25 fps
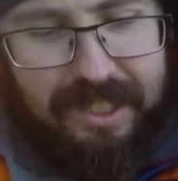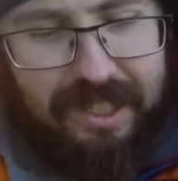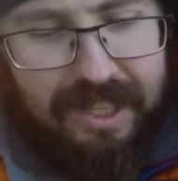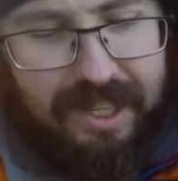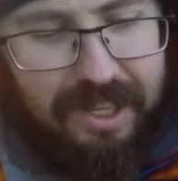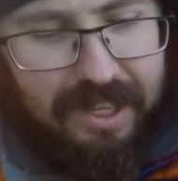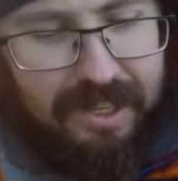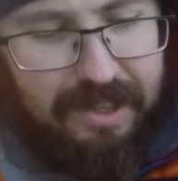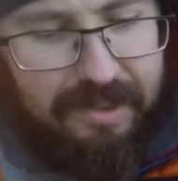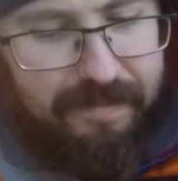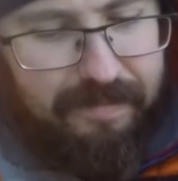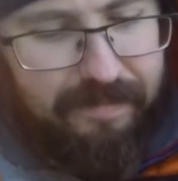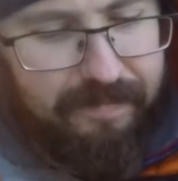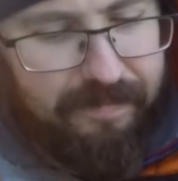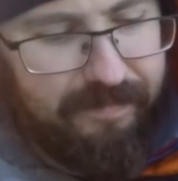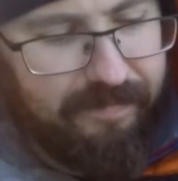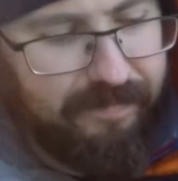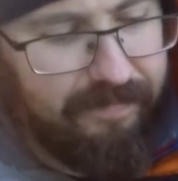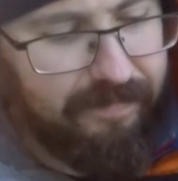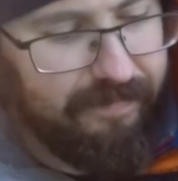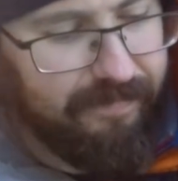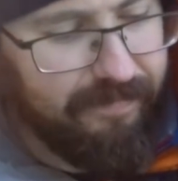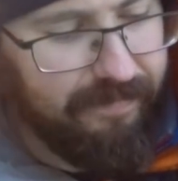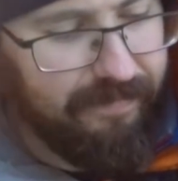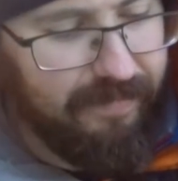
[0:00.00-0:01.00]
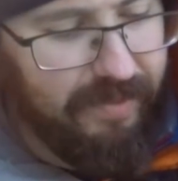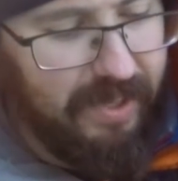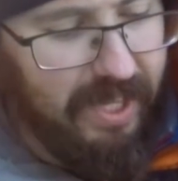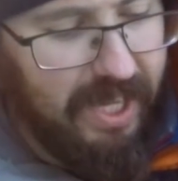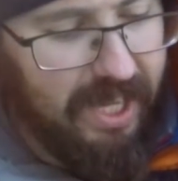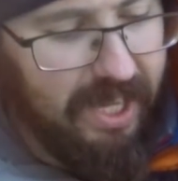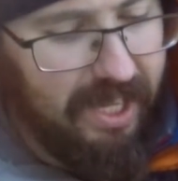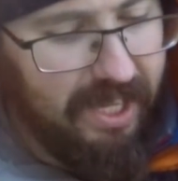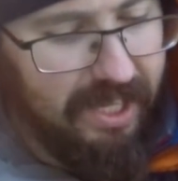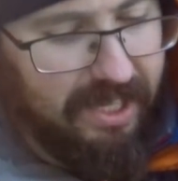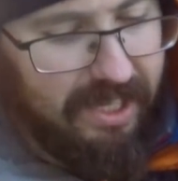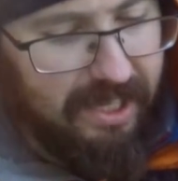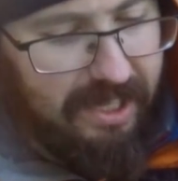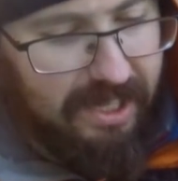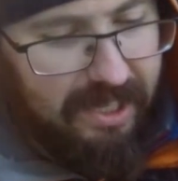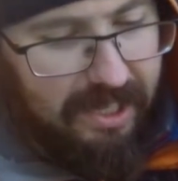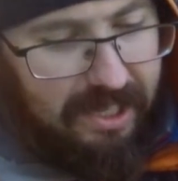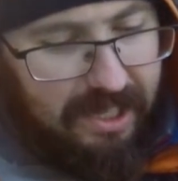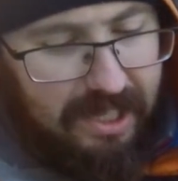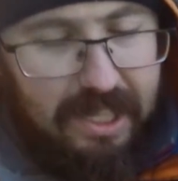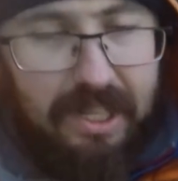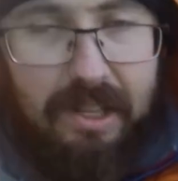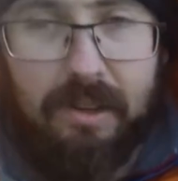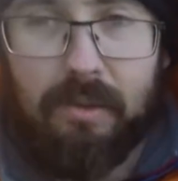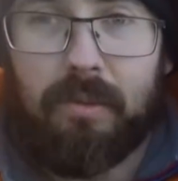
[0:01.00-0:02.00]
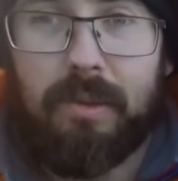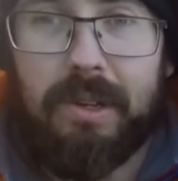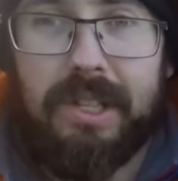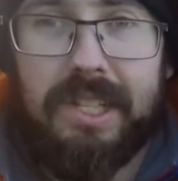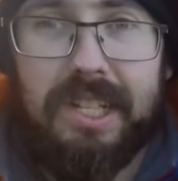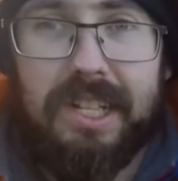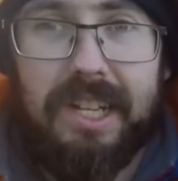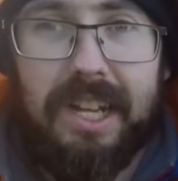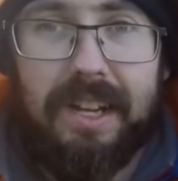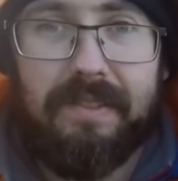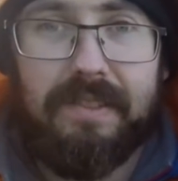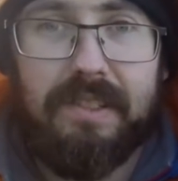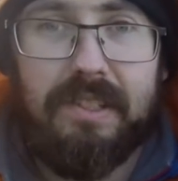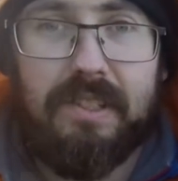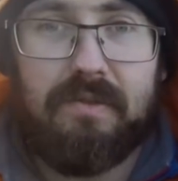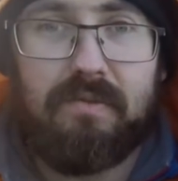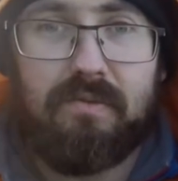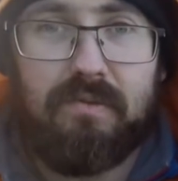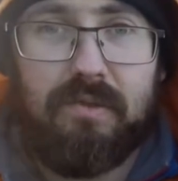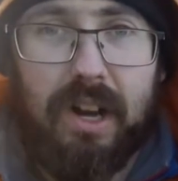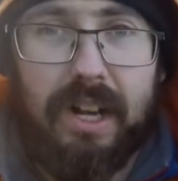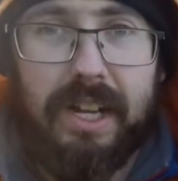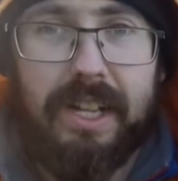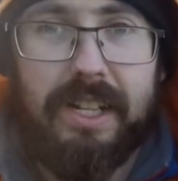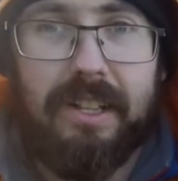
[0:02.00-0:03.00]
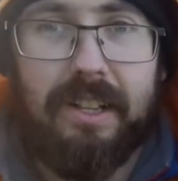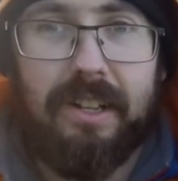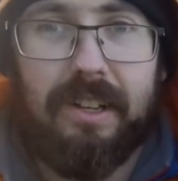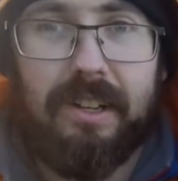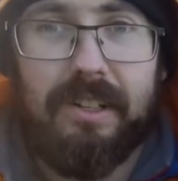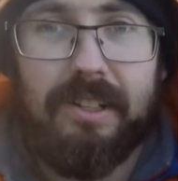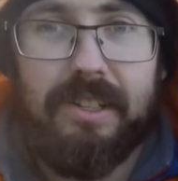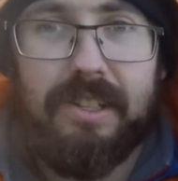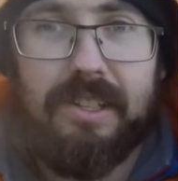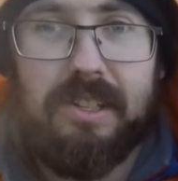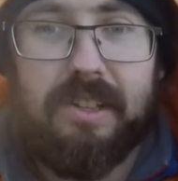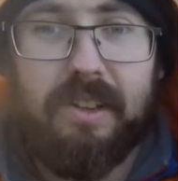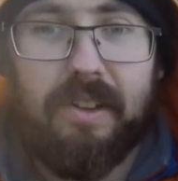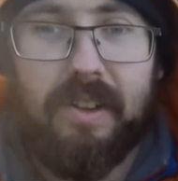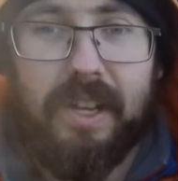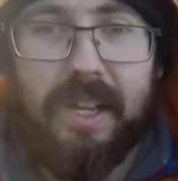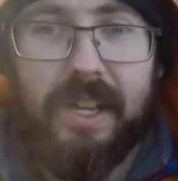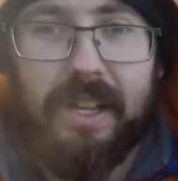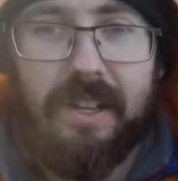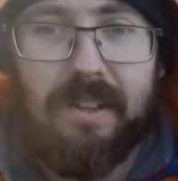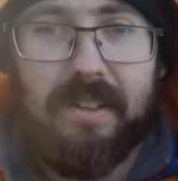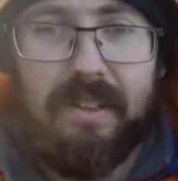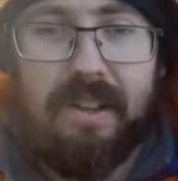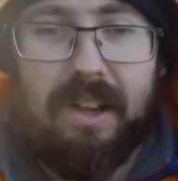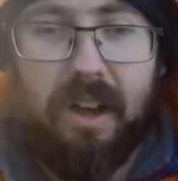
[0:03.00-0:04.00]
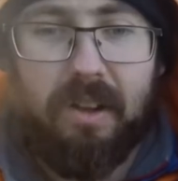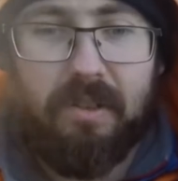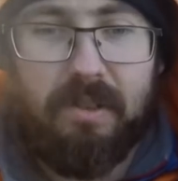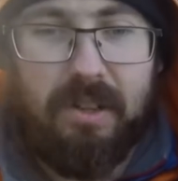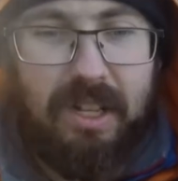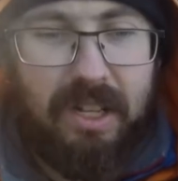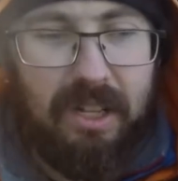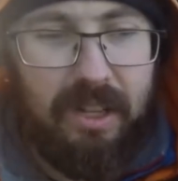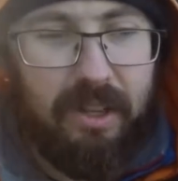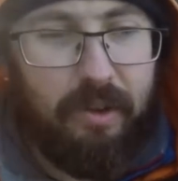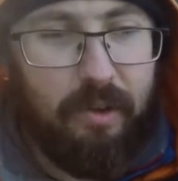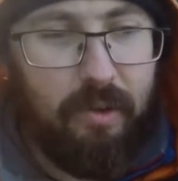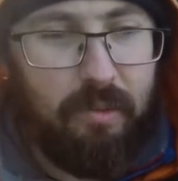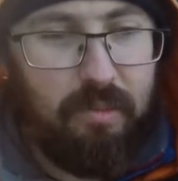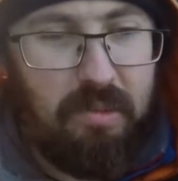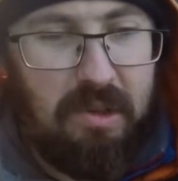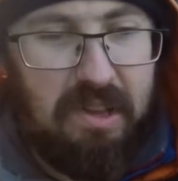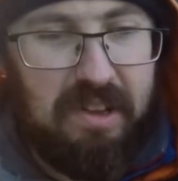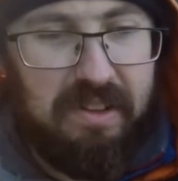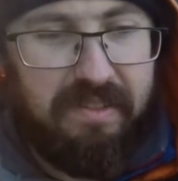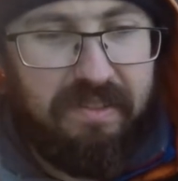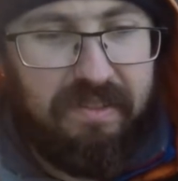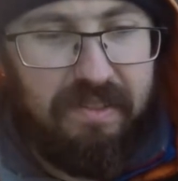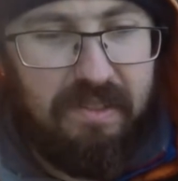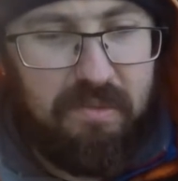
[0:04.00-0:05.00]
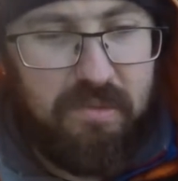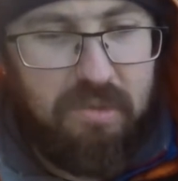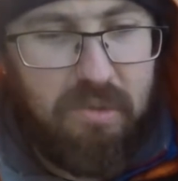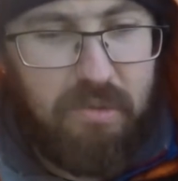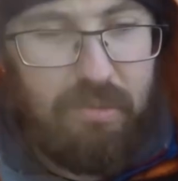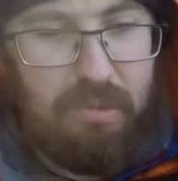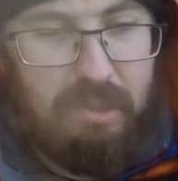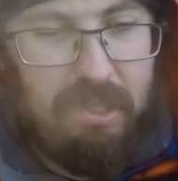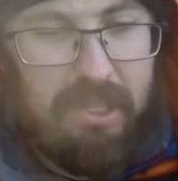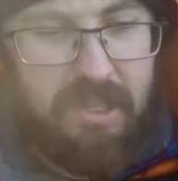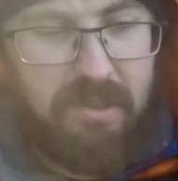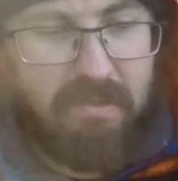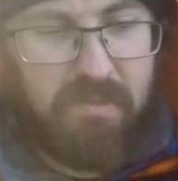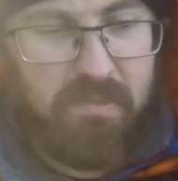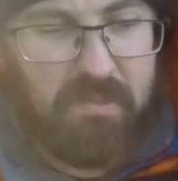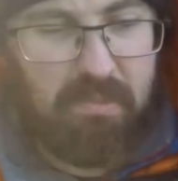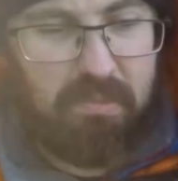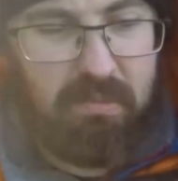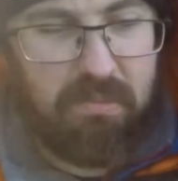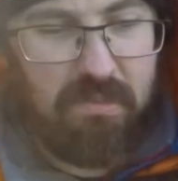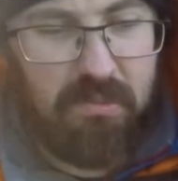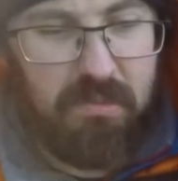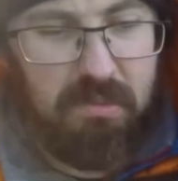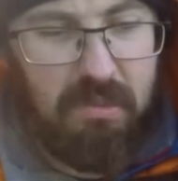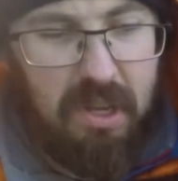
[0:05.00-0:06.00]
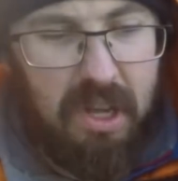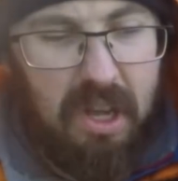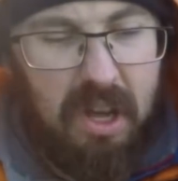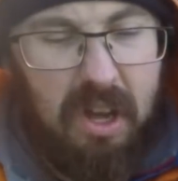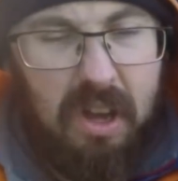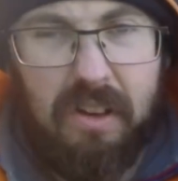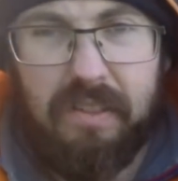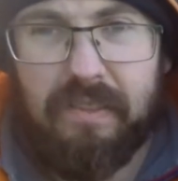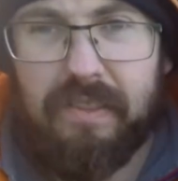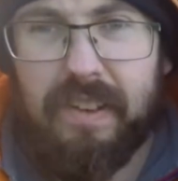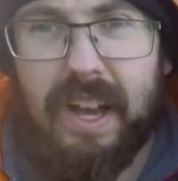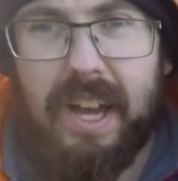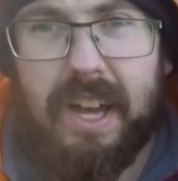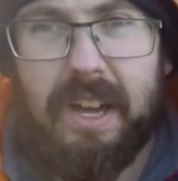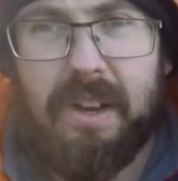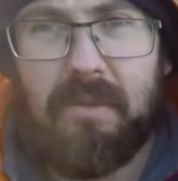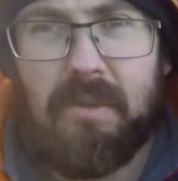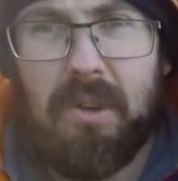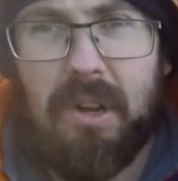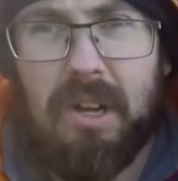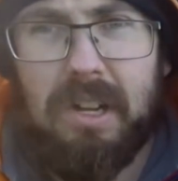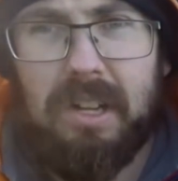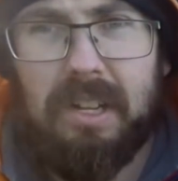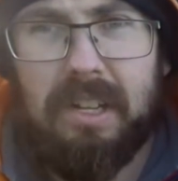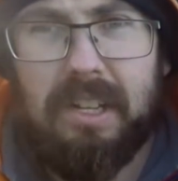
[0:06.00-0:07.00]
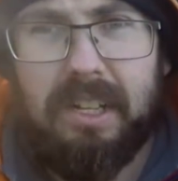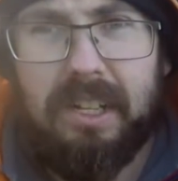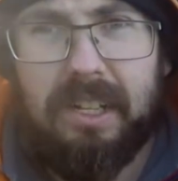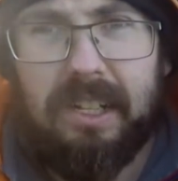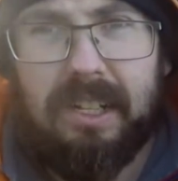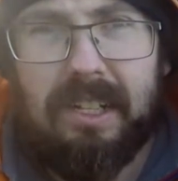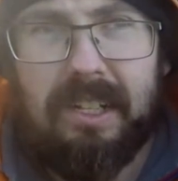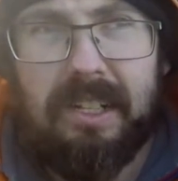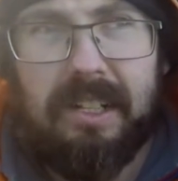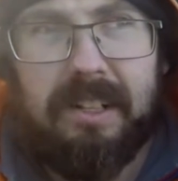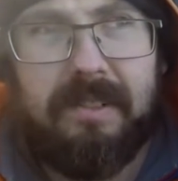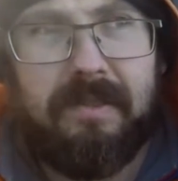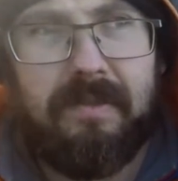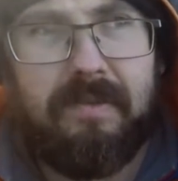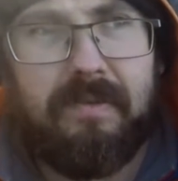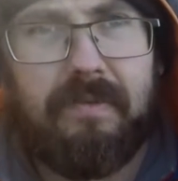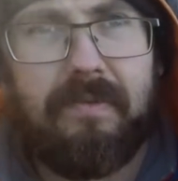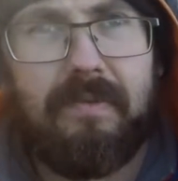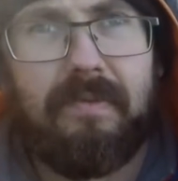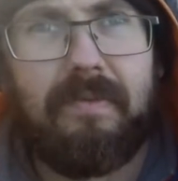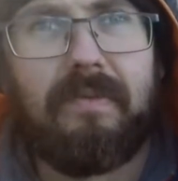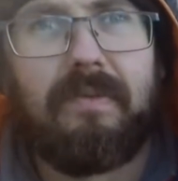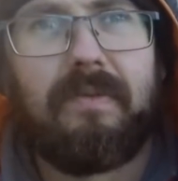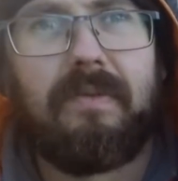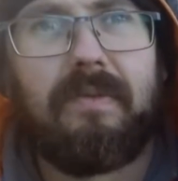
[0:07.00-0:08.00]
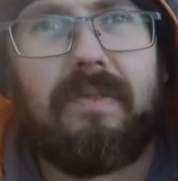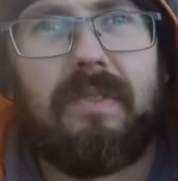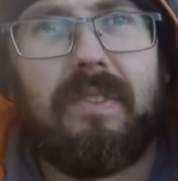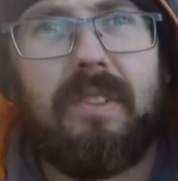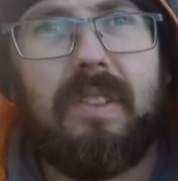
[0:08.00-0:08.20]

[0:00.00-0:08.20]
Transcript: Um, yeah, we did have some rain last night, only a little bit for probably half hour. Not even that.